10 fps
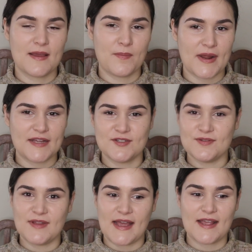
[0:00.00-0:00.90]
But I do
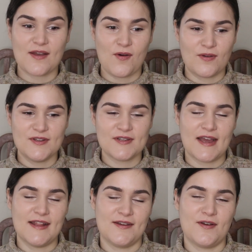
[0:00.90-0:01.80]
like odd
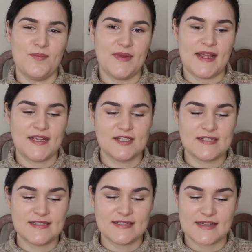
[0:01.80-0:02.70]
colour
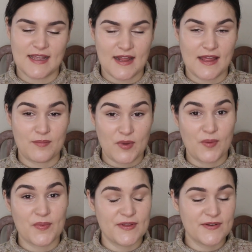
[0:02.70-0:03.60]
combinations. Like I like
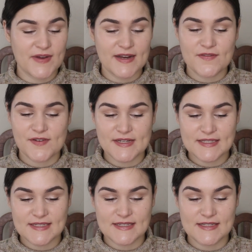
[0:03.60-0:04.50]
purple and red, for
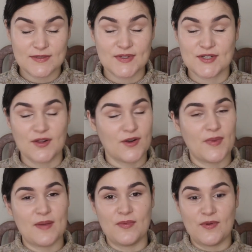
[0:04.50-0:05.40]
instance, which a lot of
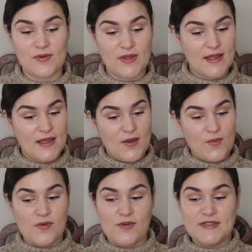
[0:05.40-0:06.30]
people
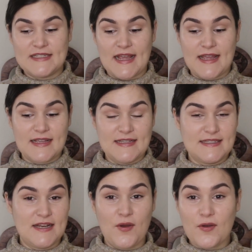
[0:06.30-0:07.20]
would say is
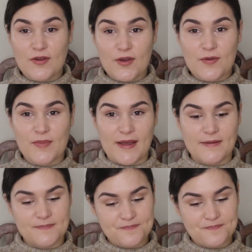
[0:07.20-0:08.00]
a no-no, but